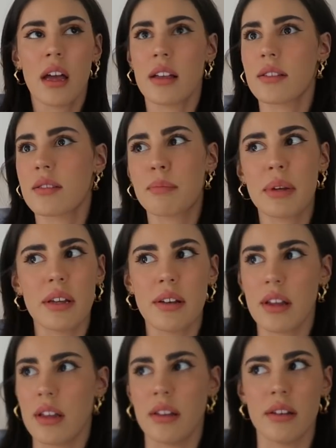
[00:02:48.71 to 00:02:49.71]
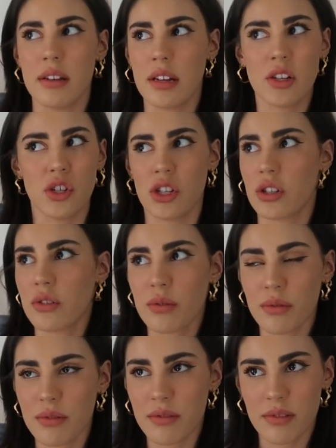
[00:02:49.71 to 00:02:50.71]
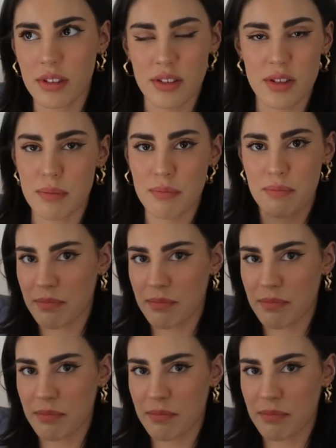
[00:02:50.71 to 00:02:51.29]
has been an issue this